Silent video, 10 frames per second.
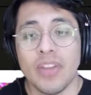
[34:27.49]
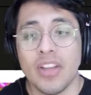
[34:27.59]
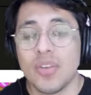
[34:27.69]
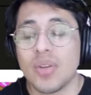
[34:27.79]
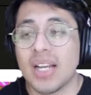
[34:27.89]

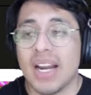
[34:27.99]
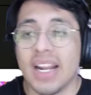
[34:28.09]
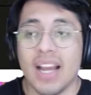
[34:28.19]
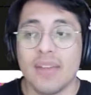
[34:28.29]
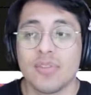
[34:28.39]
You kind of
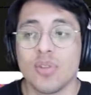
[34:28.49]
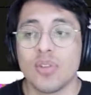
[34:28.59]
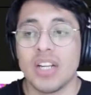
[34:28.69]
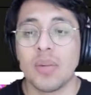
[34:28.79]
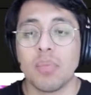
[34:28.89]
have to learn
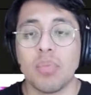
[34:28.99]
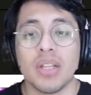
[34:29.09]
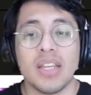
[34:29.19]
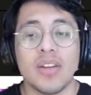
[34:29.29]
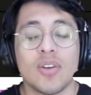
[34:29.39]
how to
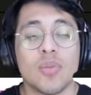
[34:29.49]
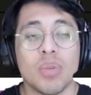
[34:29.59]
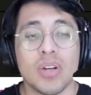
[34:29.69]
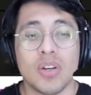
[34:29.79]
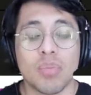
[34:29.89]
play her,
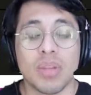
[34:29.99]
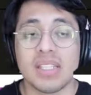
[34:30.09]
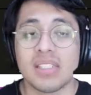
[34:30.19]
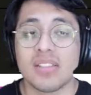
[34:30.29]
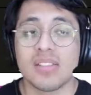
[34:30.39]
but her
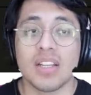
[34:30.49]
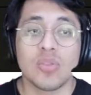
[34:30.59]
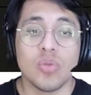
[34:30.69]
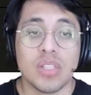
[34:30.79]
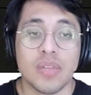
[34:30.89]
playstyle is not
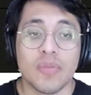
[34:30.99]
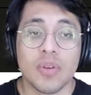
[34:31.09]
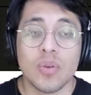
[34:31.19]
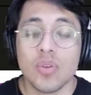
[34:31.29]
too difficult.